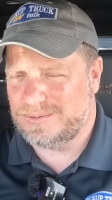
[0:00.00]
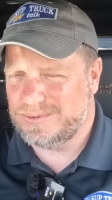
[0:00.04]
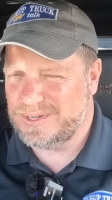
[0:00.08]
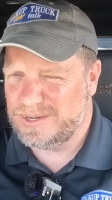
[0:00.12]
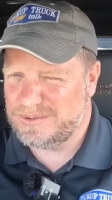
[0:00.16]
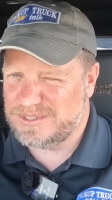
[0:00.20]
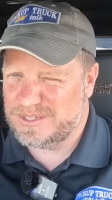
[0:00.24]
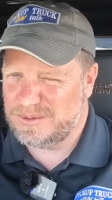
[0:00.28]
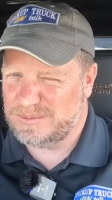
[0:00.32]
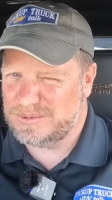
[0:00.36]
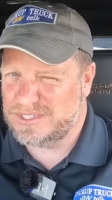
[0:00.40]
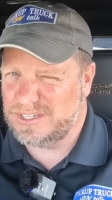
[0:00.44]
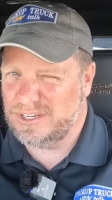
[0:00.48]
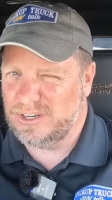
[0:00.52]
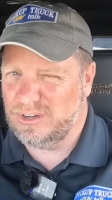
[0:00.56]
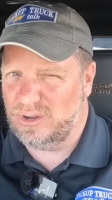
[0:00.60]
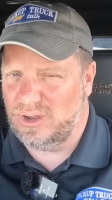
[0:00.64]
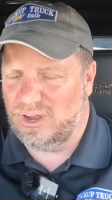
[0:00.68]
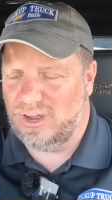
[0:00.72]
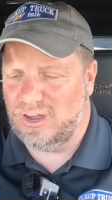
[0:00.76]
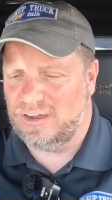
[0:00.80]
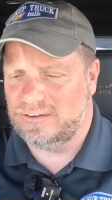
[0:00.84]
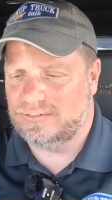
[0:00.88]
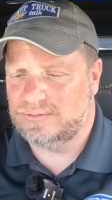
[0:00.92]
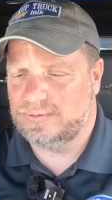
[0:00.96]
Sometimes the number's a little
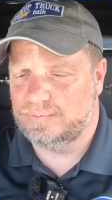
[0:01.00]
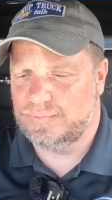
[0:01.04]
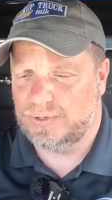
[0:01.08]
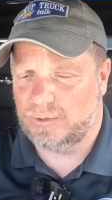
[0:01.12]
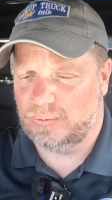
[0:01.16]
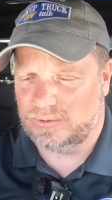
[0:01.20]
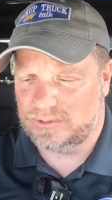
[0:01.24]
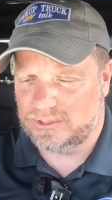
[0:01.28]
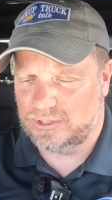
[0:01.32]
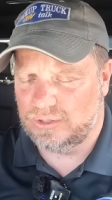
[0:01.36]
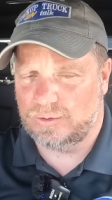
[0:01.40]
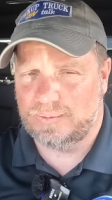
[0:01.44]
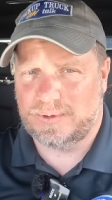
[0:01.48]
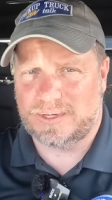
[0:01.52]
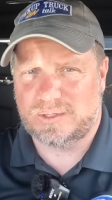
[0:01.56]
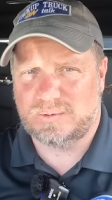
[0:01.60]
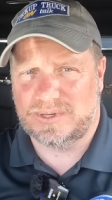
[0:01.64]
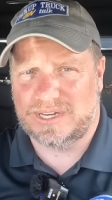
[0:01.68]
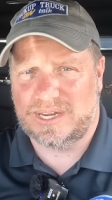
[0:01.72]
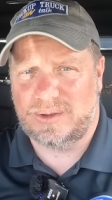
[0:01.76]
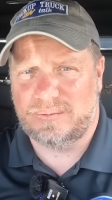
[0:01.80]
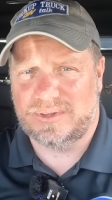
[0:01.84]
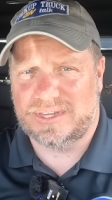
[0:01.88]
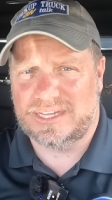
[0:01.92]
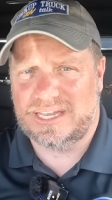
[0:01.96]
off, but we'll do the best
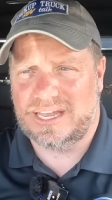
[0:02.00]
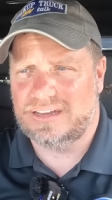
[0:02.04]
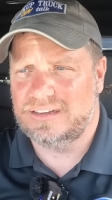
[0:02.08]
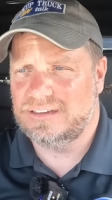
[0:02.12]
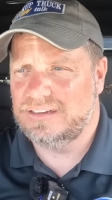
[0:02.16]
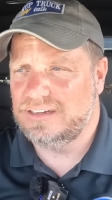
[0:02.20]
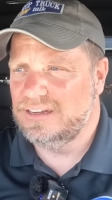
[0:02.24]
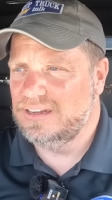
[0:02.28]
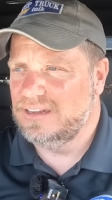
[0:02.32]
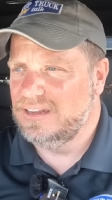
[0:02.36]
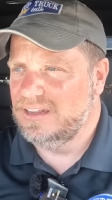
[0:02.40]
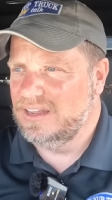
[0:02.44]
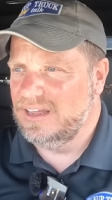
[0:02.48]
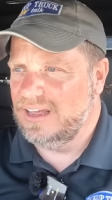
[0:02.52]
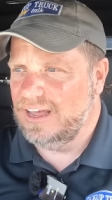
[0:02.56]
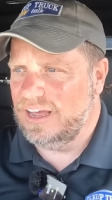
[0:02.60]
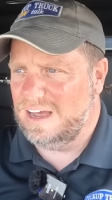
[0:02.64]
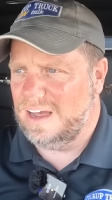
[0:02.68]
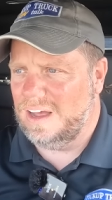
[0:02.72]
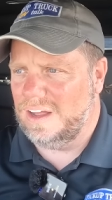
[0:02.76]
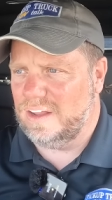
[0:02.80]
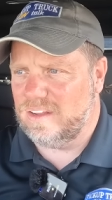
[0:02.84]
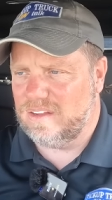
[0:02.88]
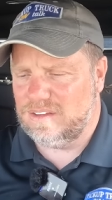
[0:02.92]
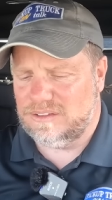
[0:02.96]
we can with that.
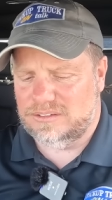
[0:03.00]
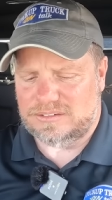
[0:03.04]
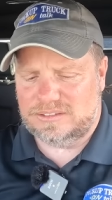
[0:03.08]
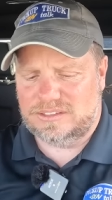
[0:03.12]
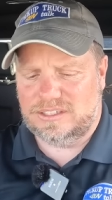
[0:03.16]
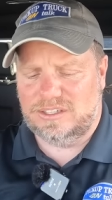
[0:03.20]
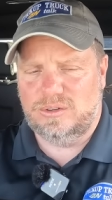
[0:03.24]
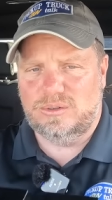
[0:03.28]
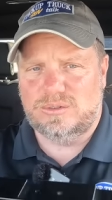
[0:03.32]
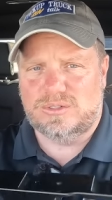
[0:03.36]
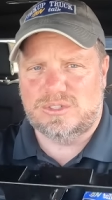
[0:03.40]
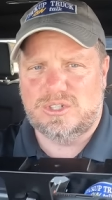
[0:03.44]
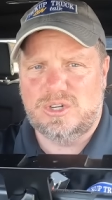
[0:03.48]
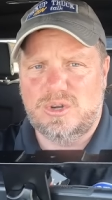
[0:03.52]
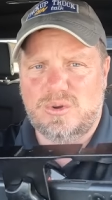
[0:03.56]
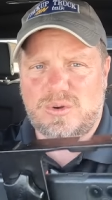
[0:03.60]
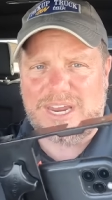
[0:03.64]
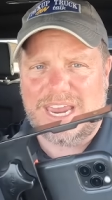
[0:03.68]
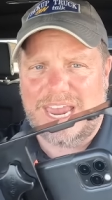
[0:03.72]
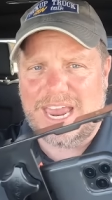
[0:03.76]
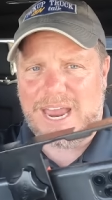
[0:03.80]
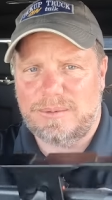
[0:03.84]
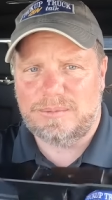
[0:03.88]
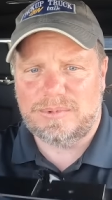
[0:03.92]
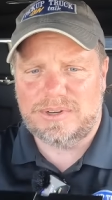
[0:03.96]
I'll use two
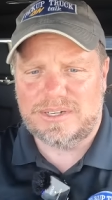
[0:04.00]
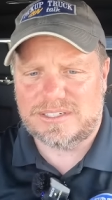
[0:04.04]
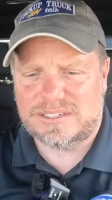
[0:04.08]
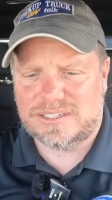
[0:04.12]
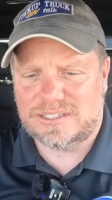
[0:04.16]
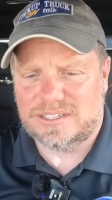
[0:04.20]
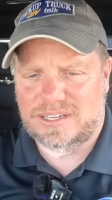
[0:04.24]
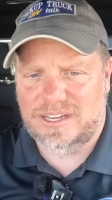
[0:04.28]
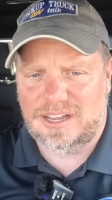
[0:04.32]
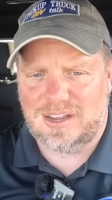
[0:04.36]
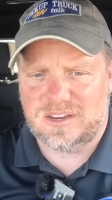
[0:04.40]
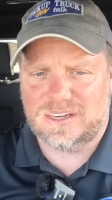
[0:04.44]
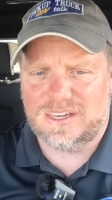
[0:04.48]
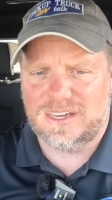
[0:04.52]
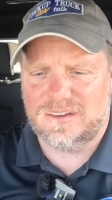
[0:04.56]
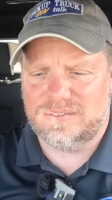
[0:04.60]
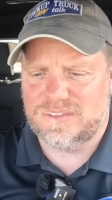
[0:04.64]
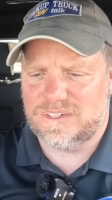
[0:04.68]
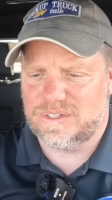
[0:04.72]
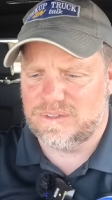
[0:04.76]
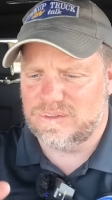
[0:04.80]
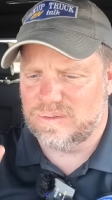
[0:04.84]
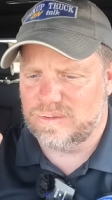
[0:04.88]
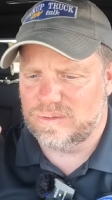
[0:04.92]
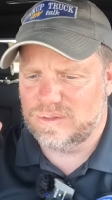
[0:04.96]
cameras. I'll give
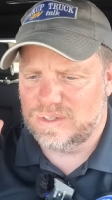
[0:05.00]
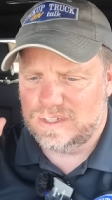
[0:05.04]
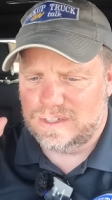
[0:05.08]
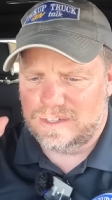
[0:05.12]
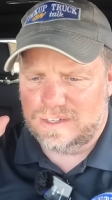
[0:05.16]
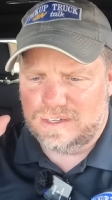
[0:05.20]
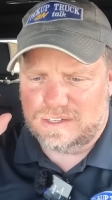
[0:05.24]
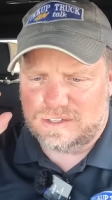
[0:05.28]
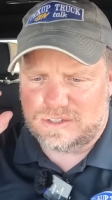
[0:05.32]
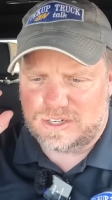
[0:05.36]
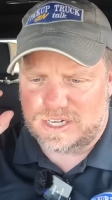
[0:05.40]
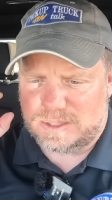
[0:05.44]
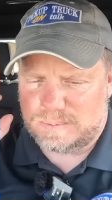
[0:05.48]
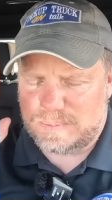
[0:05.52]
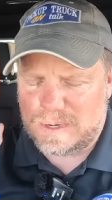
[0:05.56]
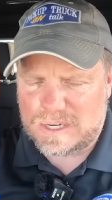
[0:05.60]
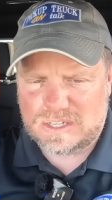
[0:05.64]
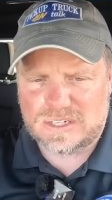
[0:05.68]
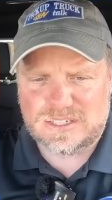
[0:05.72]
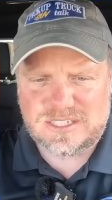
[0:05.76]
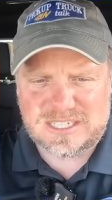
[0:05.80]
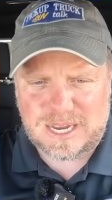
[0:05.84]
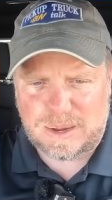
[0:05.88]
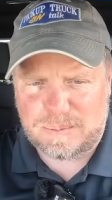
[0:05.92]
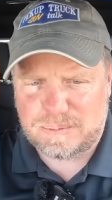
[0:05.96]
you
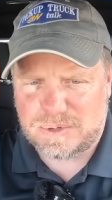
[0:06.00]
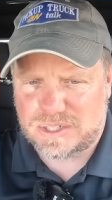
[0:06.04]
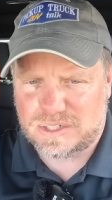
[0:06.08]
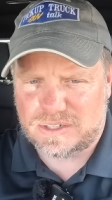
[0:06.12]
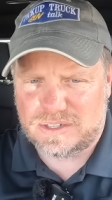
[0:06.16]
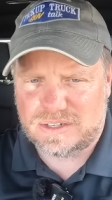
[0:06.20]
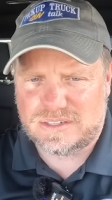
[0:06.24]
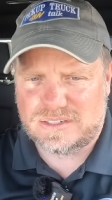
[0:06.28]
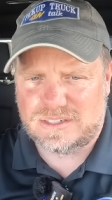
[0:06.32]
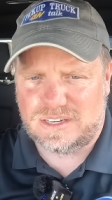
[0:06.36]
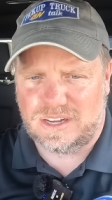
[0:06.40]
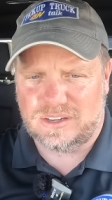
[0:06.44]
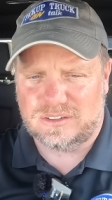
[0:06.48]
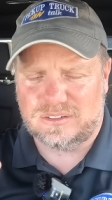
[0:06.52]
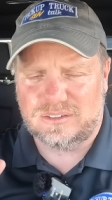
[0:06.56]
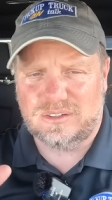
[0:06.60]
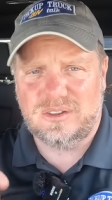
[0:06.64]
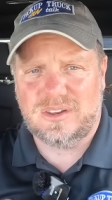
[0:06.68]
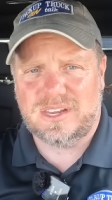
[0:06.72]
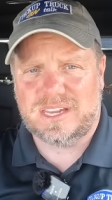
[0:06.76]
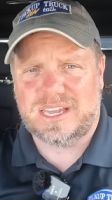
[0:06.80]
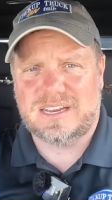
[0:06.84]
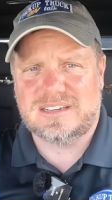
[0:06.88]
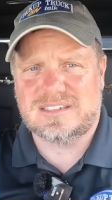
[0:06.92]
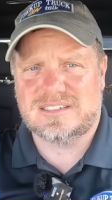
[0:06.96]
transmission temperatures. I'll
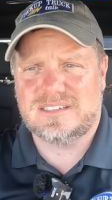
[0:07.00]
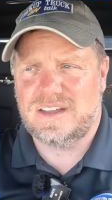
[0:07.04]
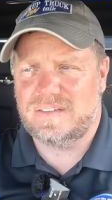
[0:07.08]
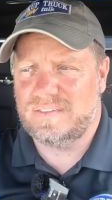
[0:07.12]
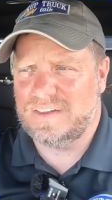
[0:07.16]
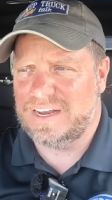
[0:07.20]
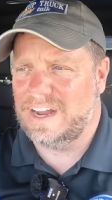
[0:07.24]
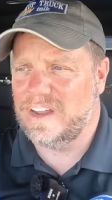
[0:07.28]
do that kind of stuff.